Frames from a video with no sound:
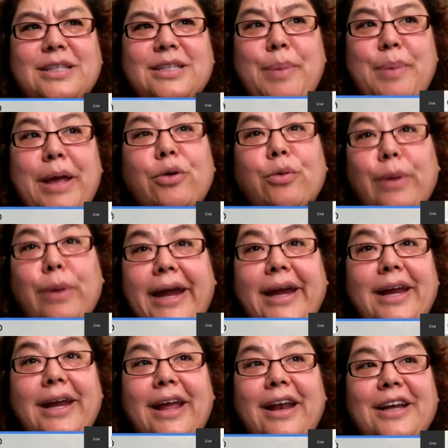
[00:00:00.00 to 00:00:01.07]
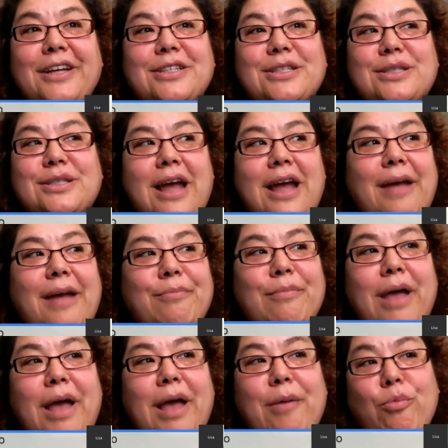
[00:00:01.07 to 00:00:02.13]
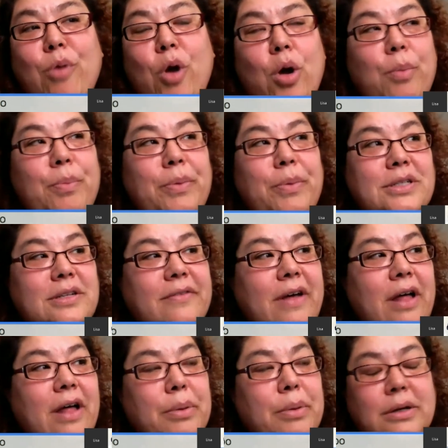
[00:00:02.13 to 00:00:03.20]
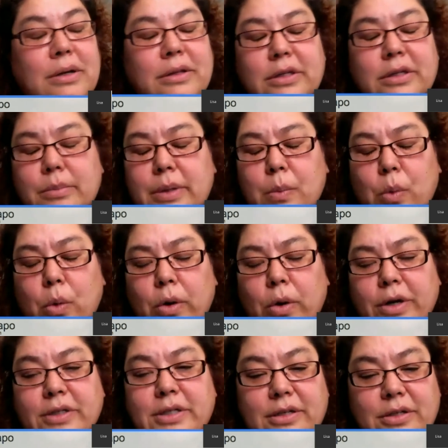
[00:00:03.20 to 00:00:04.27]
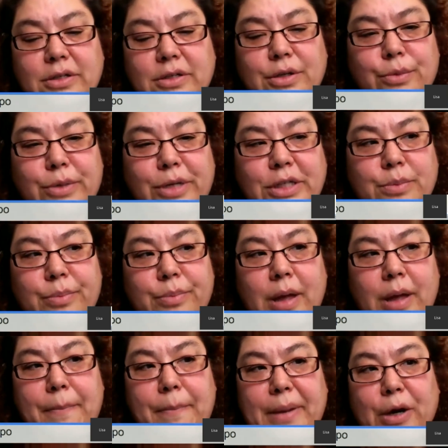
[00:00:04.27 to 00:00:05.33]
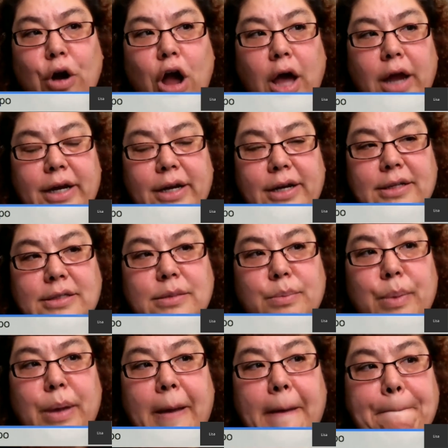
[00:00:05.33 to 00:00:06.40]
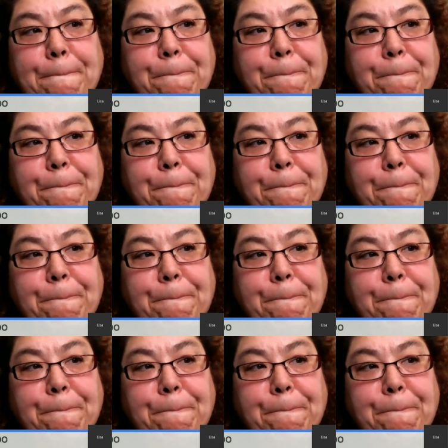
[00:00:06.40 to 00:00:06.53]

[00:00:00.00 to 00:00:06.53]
been great, and I'm hoping to develop it a little bit more to reach a bigger audience, but